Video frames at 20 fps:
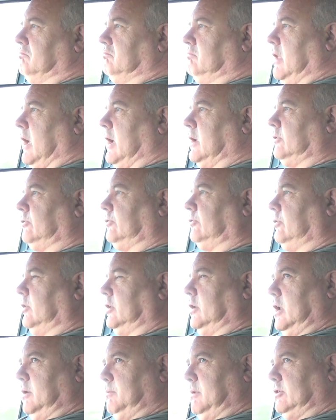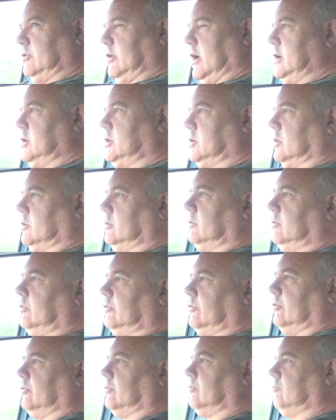that's the
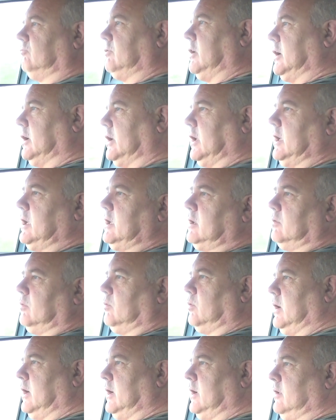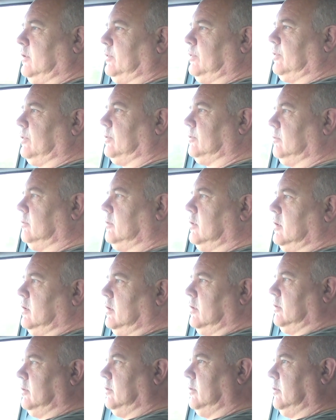limitations really with
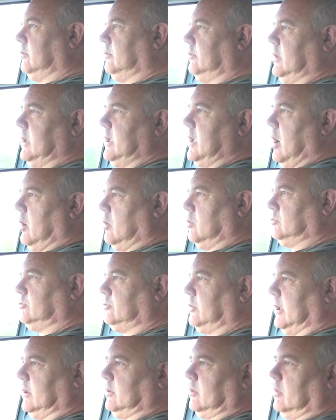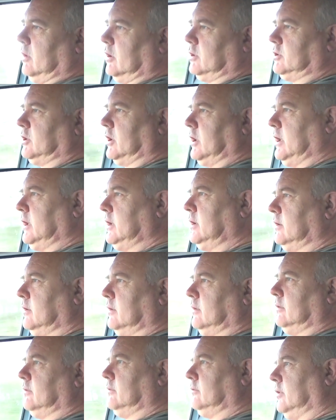the old technology
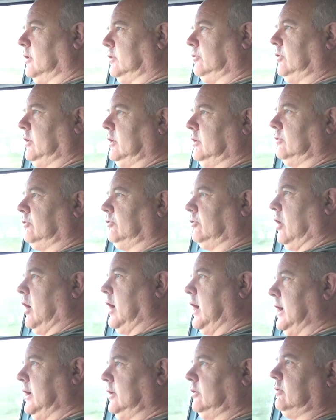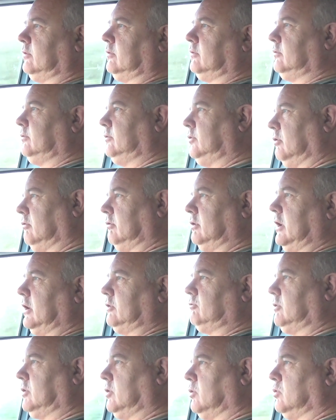that's inside your
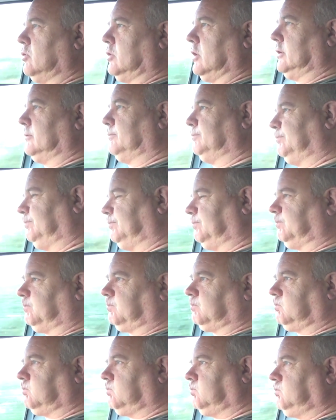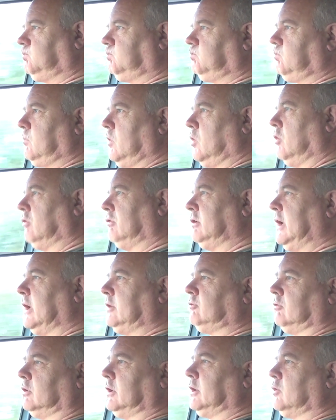electric organ, or
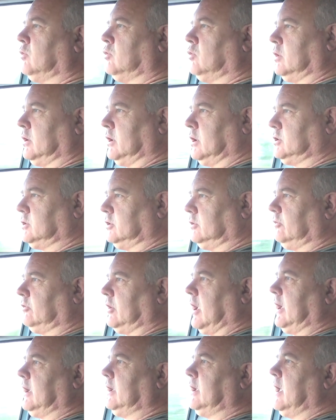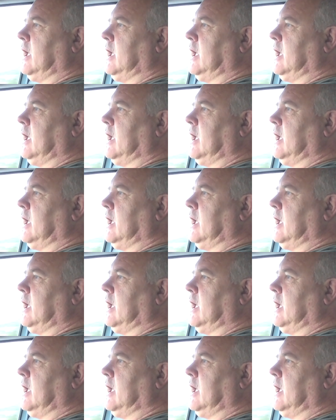electronic organ I should say.